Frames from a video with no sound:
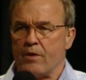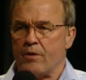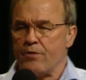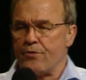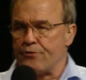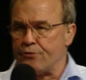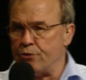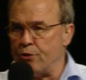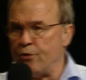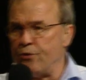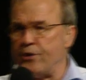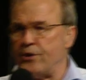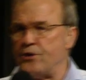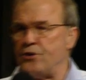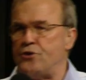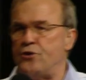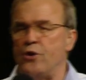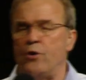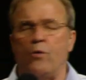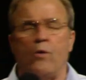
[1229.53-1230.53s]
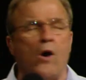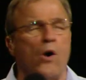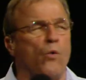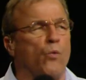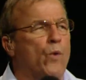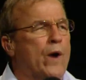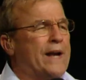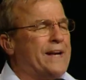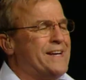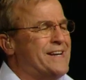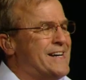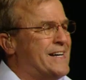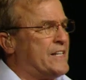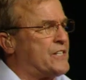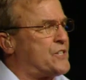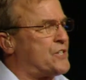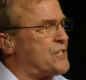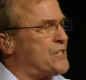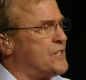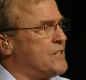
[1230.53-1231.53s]
through the dual
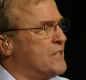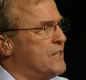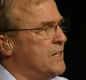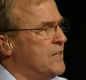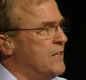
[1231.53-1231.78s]
witness